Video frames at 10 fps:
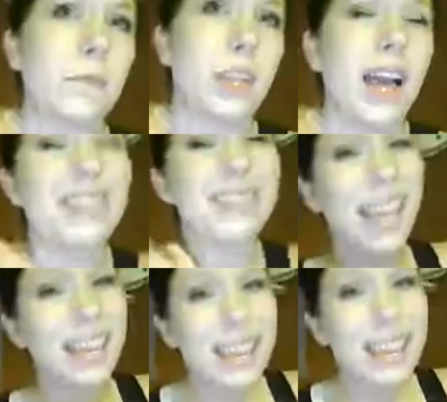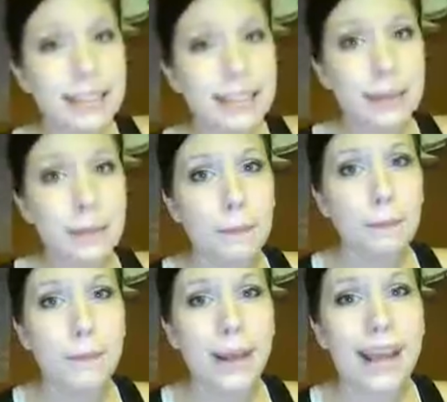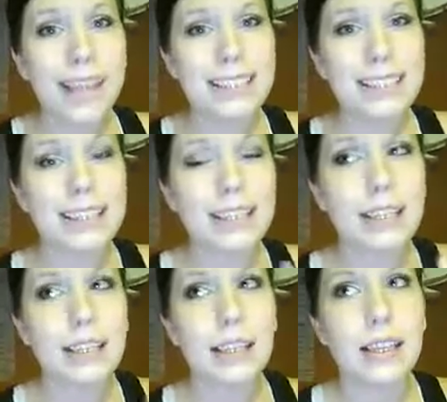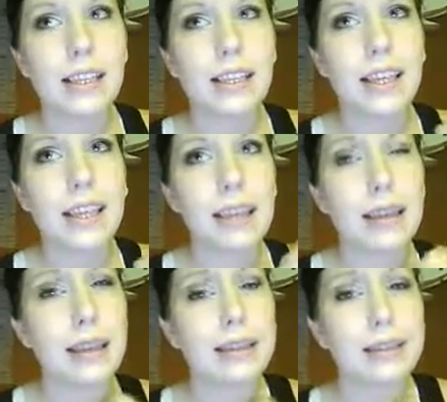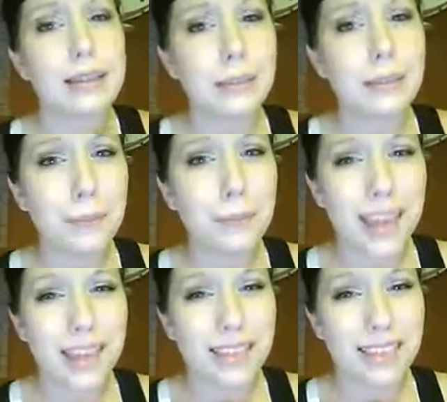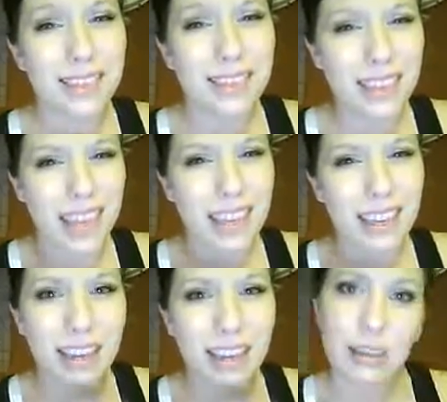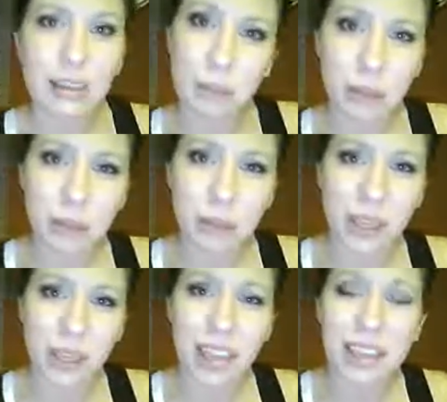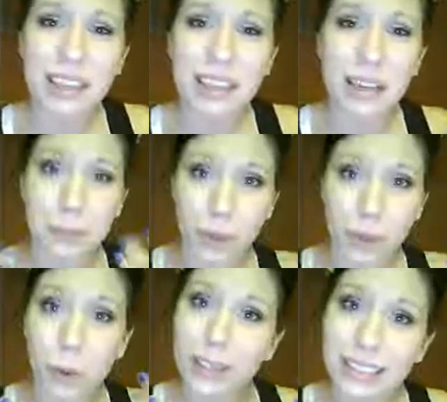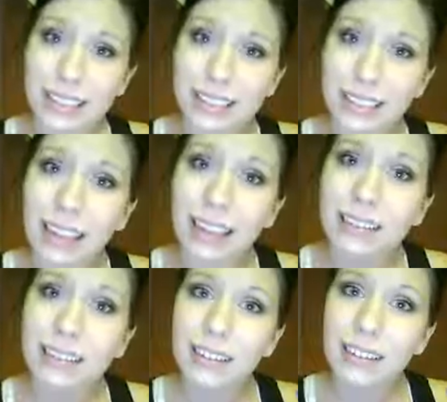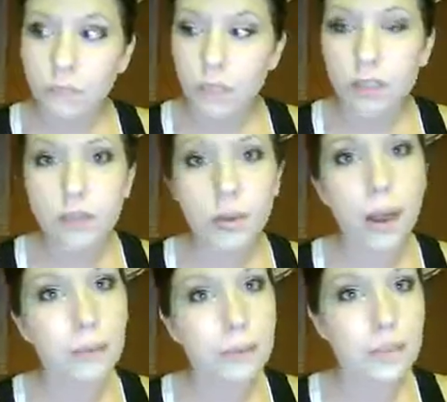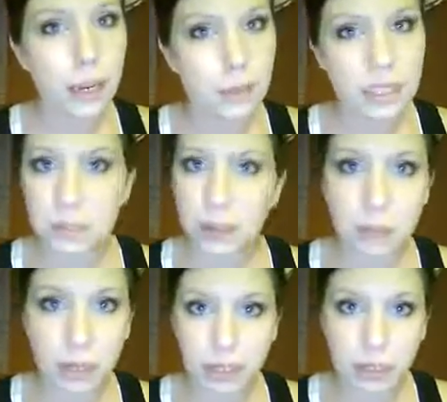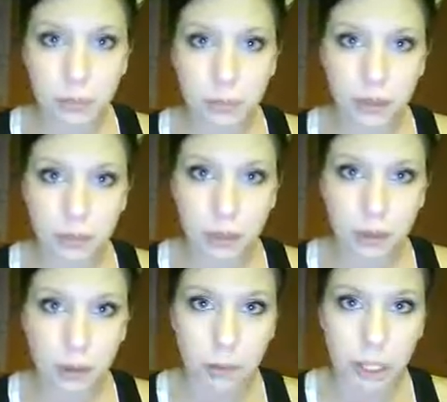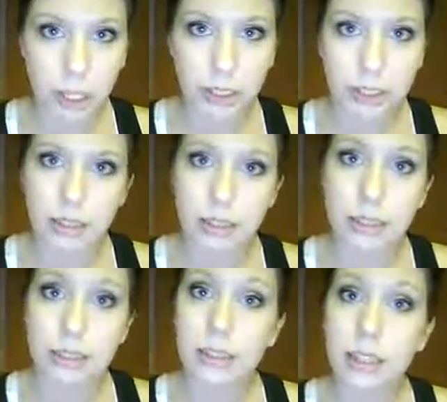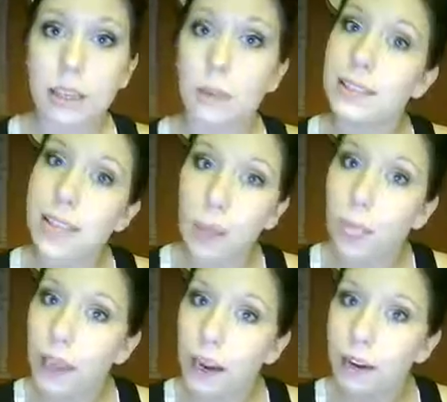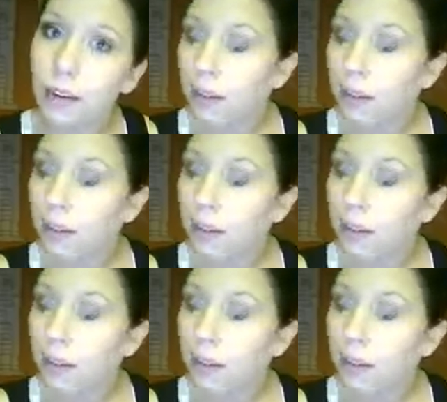I like it, but it's a little bit thick and it can be a little bit cakey on my oily skin. So I'm just kind of experimenting with some other foundations and seeing what's out there.